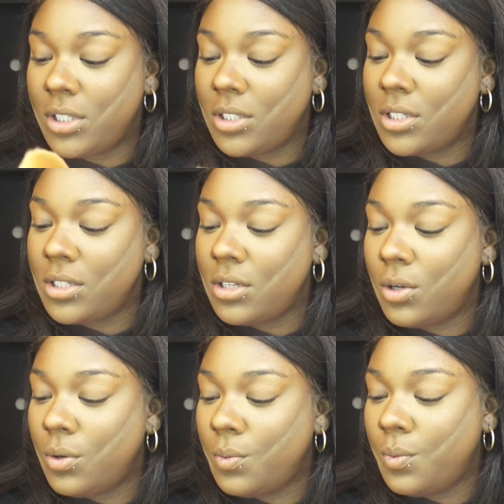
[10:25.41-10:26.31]
This is
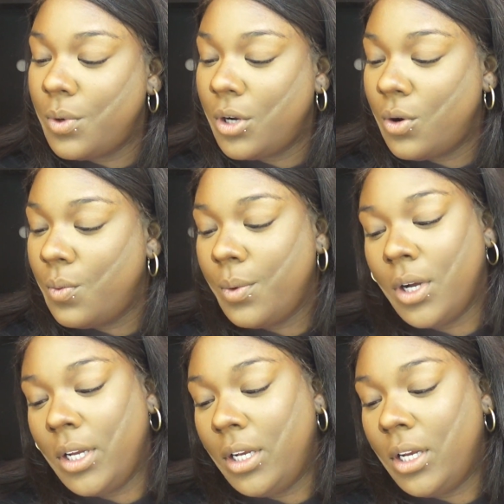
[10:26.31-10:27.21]
a
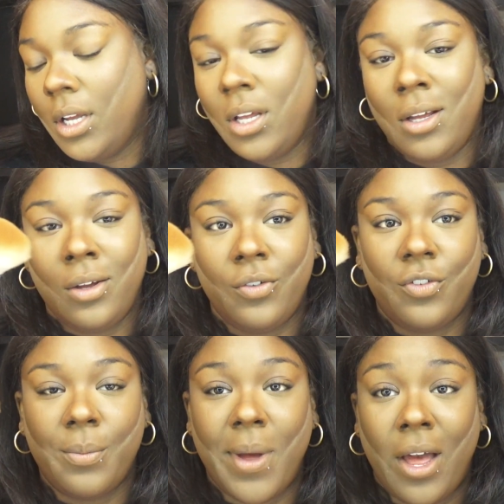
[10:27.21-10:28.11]
101
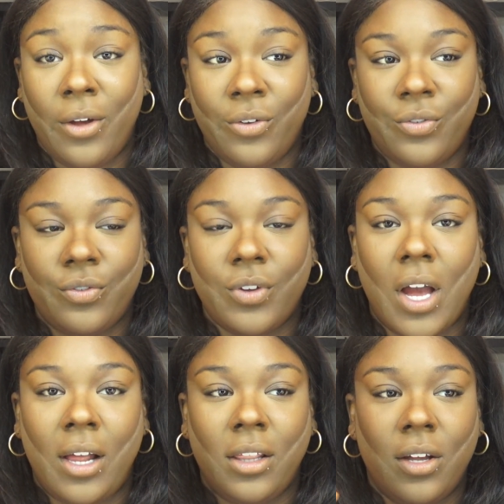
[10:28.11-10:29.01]
from e.l.f.
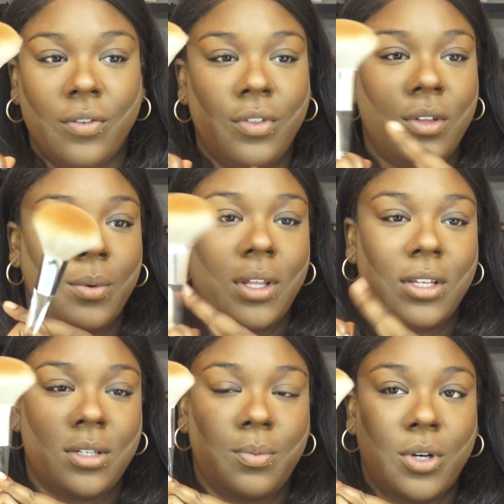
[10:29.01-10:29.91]
I love the way
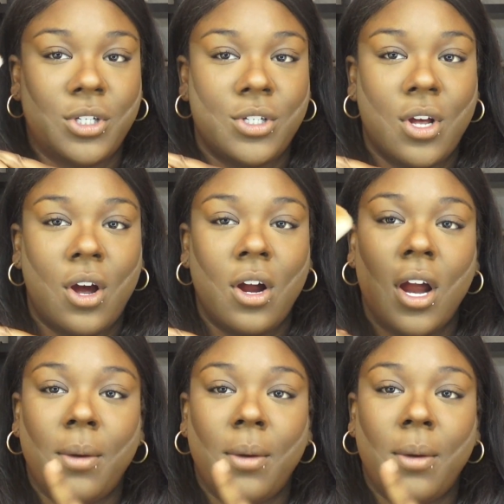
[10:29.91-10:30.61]
these brushes are.